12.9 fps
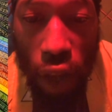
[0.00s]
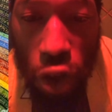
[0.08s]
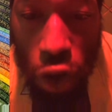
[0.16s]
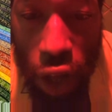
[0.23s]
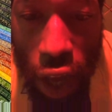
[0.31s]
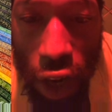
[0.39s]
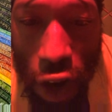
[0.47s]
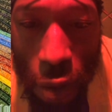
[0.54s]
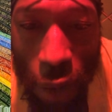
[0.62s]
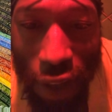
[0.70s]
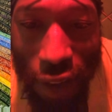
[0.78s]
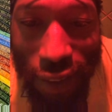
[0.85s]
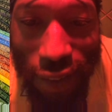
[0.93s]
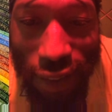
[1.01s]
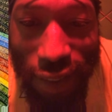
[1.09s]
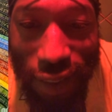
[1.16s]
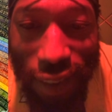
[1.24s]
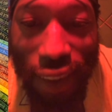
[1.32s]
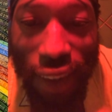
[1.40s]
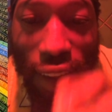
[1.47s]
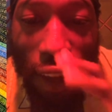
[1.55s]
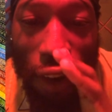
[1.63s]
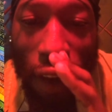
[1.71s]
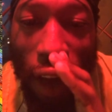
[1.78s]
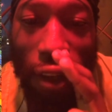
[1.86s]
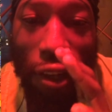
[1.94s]
You can't hear me?
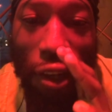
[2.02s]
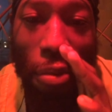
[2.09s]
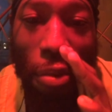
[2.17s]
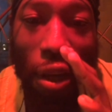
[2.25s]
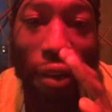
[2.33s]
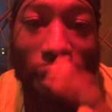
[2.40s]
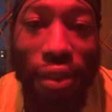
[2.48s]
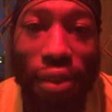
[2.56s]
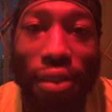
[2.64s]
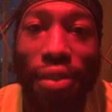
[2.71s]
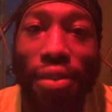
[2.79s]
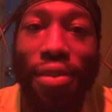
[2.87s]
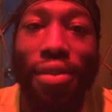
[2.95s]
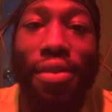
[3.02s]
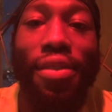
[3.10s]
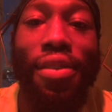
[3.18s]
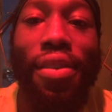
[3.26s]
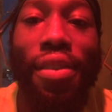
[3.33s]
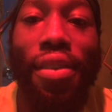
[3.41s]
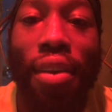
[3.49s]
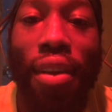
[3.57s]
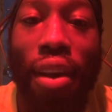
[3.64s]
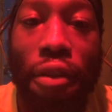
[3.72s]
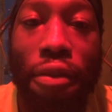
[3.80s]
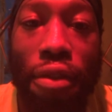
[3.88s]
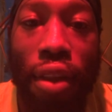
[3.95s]
Can you guys hear me?
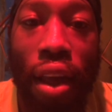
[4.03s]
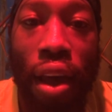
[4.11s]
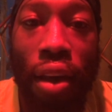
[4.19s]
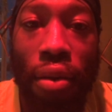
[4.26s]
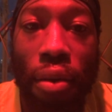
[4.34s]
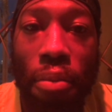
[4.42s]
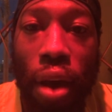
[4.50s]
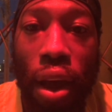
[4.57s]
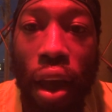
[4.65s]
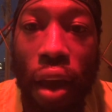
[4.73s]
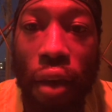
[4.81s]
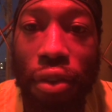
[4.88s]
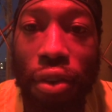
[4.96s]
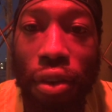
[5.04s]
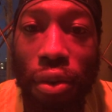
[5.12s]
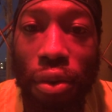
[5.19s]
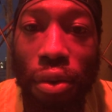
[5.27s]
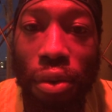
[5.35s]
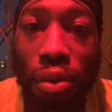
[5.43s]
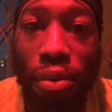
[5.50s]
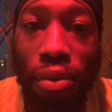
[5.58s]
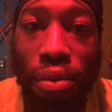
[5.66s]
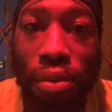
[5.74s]
If not, I might have to